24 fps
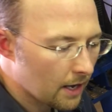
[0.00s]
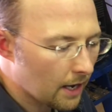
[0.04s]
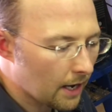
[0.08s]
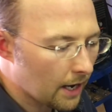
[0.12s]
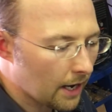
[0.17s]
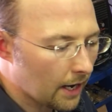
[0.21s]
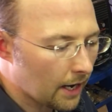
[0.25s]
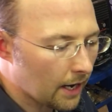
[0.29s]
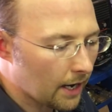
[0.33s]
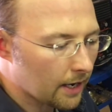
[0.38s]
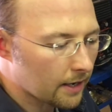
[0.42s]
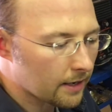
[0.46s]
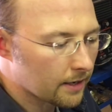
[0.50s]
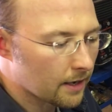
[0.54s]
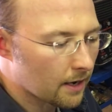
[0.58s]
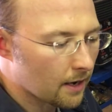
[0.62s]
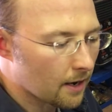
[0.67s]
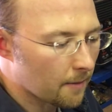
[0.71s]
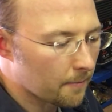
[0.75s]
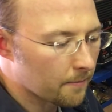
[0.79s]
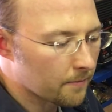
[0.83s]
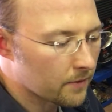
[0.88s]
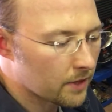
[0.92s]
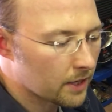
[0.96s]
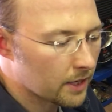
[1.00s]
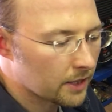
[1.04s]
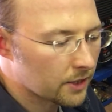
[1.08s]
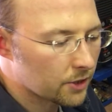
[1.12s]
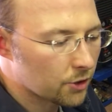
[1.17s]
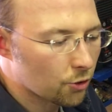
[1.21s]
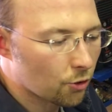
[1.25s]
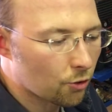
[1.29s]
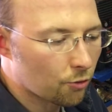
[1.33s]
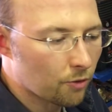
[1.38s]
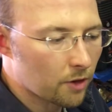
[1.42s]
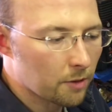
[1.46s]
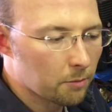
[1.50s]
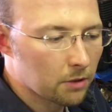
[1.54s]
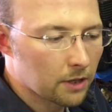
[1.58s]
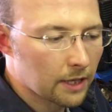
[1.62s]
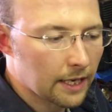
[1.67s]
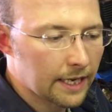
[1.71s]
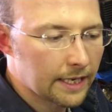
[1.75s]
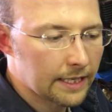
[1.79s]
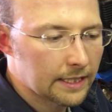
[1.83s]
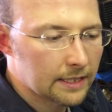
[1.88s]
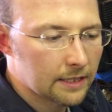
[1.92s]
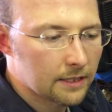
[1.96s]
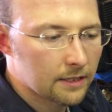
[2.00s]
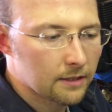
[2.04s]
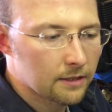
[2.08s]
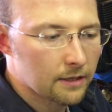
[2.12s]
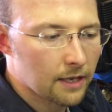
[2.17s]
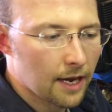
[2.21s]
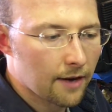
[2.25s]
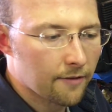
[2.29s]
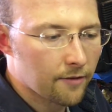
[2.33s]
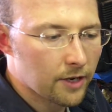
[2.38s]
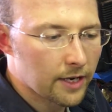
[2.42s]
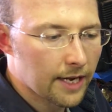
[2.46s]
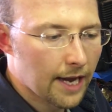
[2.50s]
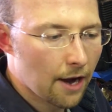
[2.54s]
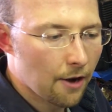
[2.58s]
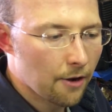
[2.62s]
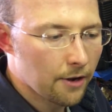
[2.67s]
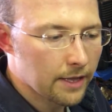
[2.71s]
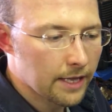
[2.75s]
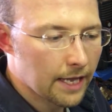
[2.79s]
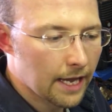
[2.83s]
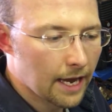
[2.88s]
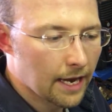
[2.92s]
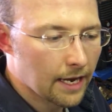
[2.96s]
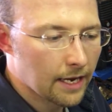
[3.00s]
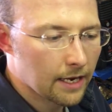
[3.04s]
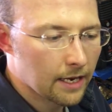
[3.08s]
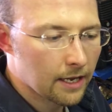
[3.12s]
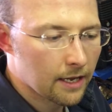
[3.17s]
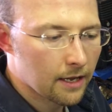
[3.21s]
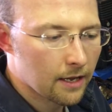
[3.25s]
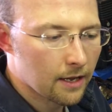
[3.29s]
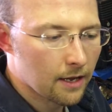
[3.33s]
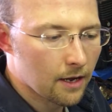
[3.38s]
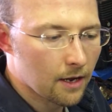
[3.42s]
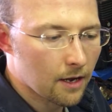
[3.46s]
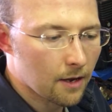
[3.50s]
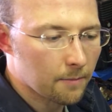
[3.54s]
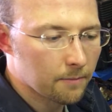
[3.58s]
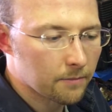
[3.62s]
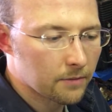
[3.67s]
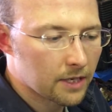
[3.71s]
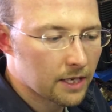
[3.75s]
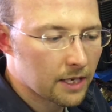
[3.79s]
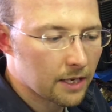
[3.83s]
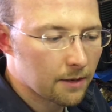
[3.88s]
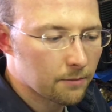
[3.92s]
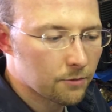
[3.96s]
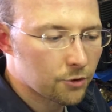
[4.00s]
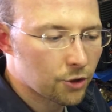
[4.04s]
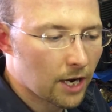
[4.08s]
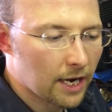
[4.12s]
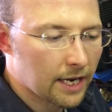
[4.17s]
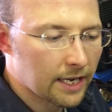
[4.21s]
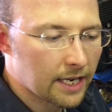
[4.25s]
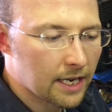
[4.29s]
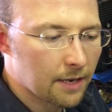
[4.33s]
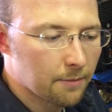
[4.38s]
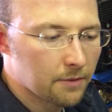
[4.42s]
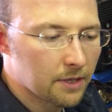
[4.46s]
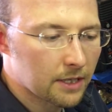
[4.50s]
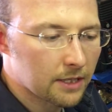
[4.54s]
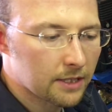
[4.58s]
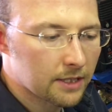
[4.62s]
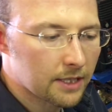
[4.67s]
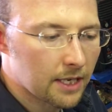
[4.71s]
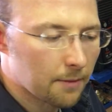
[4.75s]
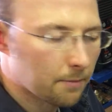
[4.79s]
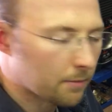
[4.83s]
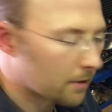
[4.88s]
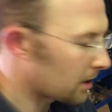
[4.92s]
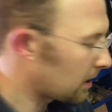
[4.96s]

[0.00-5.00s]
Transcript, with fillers: And um, these you'll replace every now and then. Um, keep Try to keep this tip